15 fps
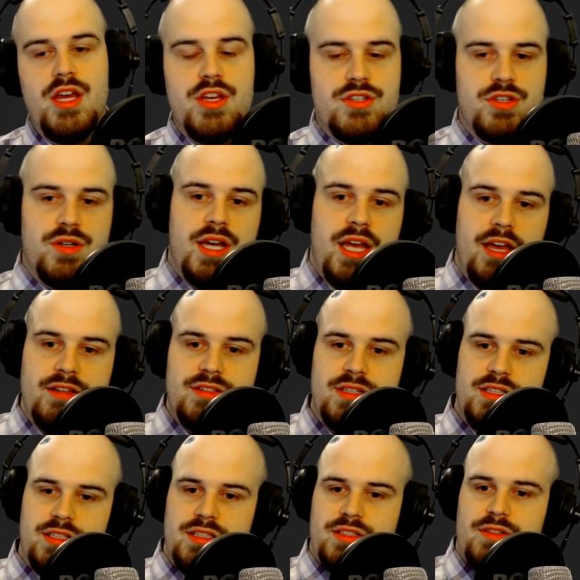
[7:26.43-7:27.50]
So
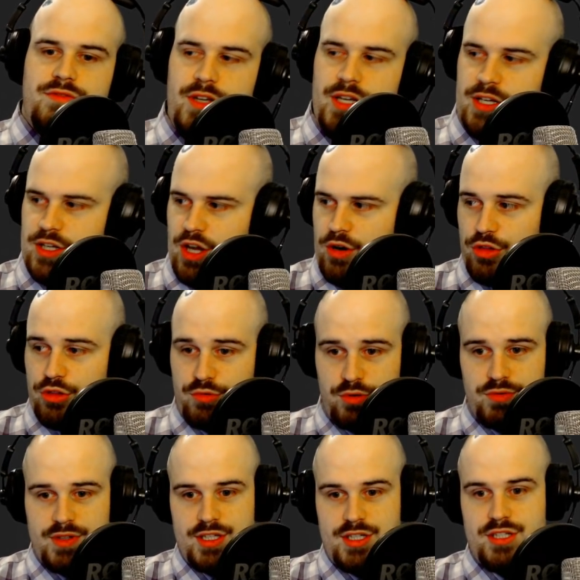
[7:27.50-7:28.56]
if we go
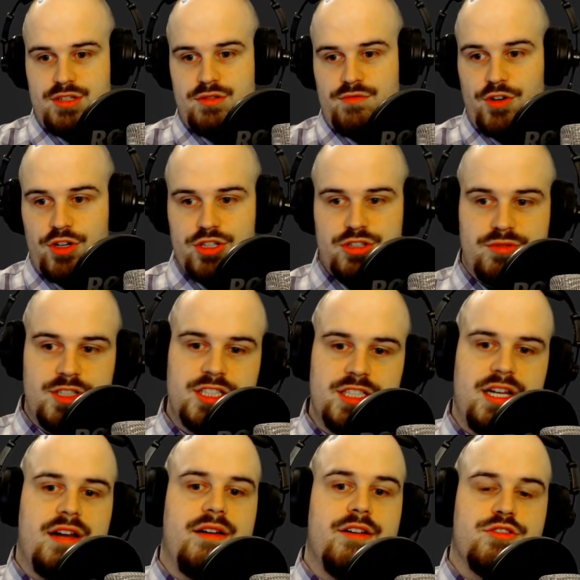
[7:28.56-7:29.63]
through these first three
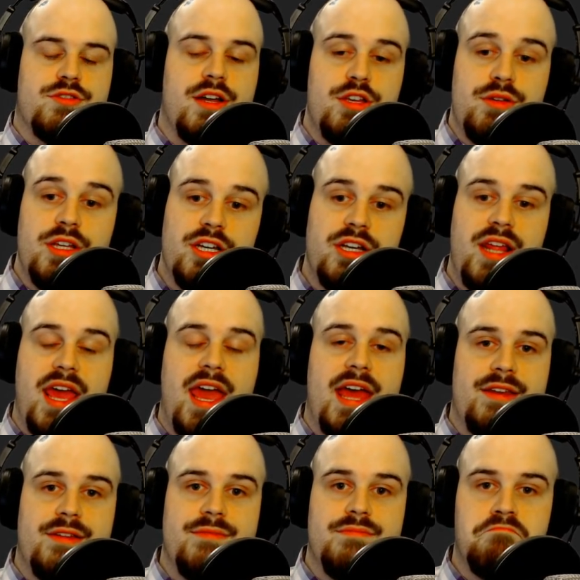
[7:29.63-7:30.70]
scenarios, right? You get a good
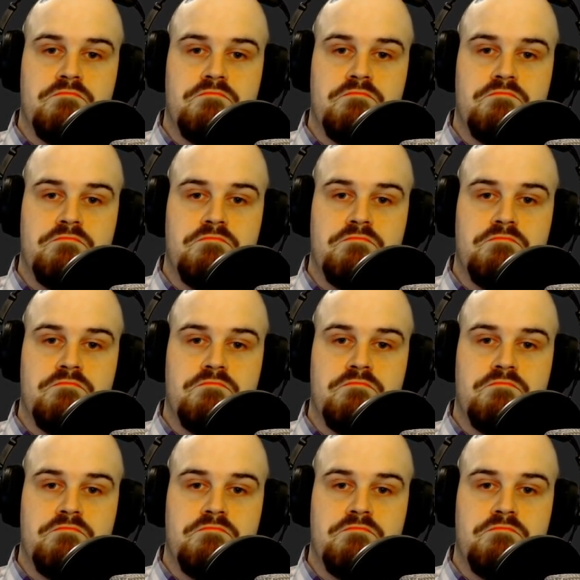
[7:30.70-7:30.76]
hand.